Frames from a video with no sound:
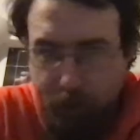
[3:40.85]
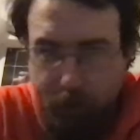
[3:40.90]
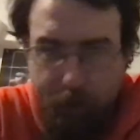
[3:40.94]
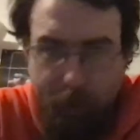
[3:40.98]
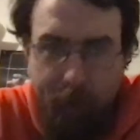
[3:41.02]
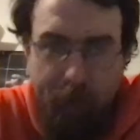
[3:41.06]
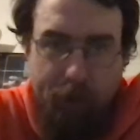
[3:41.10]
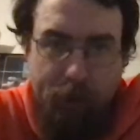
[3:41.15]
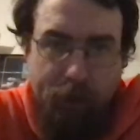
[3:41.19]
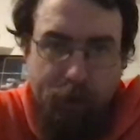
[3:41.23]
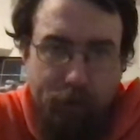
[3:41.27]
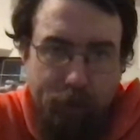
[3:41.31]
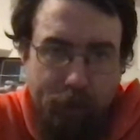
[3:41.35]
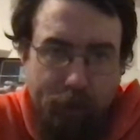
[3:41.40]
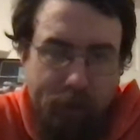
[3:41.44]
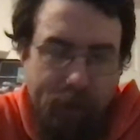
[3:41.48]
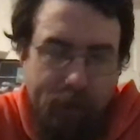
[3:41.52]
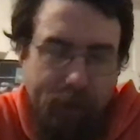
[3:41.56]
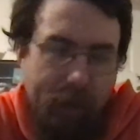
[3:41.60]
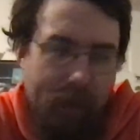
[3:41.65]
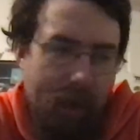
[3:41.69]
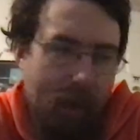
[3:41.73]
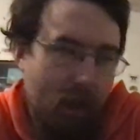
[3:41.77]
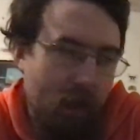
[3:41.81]
intergalactic
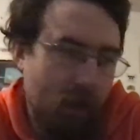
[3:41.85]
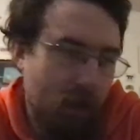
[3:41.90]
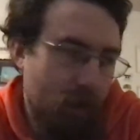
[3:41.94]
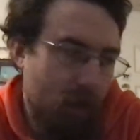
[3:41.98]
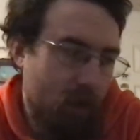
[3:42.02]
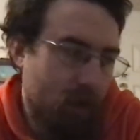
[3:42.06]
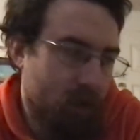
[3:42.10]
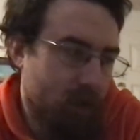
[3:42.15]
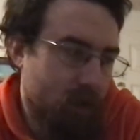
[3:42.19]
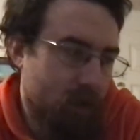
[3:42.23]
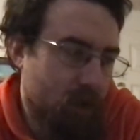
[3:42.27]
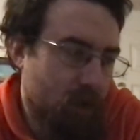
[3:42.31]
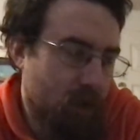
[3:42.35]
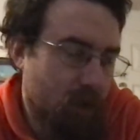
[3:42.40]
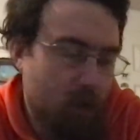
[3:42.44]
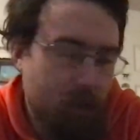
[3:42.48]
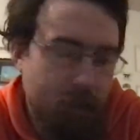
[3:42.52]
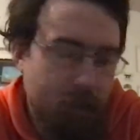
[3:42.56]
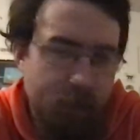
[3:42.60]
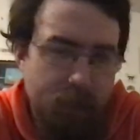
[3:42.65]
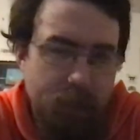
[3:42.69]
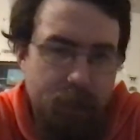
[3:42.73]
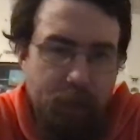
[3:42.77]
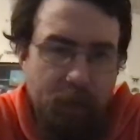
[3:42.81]
cataclysm in the
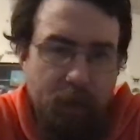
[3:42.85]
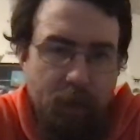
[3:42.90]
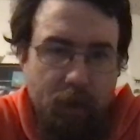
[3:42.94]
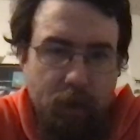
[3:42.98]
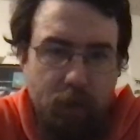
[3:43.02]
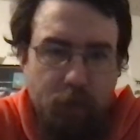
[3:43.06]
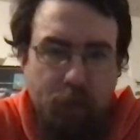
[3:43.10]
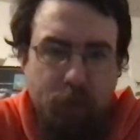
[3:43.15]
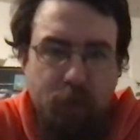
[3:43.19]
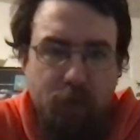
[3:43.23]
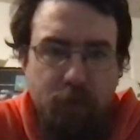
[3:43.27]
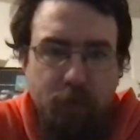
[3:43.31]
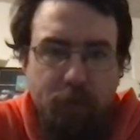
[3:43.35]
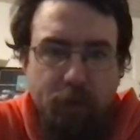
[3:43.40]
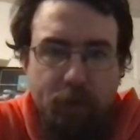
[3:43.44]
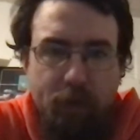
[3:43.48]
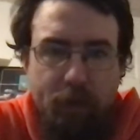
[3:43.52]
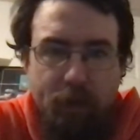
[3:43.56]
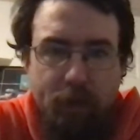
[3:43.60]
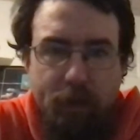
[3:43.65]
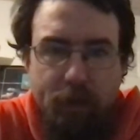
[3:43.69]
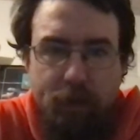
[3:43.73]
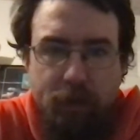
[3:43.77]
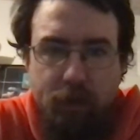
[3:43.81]
span of 22
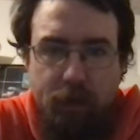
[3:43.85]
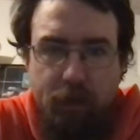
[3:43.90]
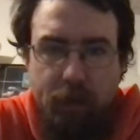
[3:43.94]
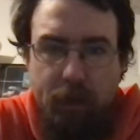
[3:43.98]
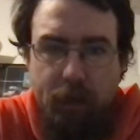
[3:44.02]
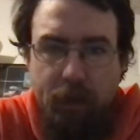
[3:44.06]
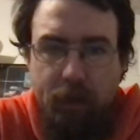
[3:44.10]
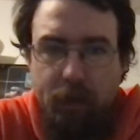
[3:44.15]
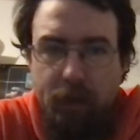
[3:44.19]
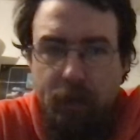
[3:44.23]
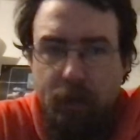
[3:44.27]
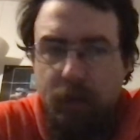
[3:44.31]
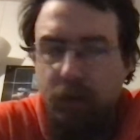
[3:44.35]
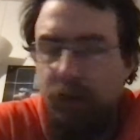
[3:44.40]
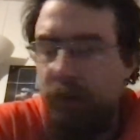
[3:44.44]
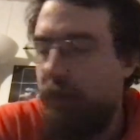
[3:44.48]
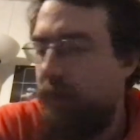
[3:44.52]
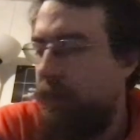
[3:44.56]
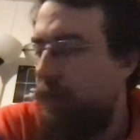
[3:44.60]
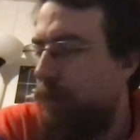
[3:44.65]
minutes, and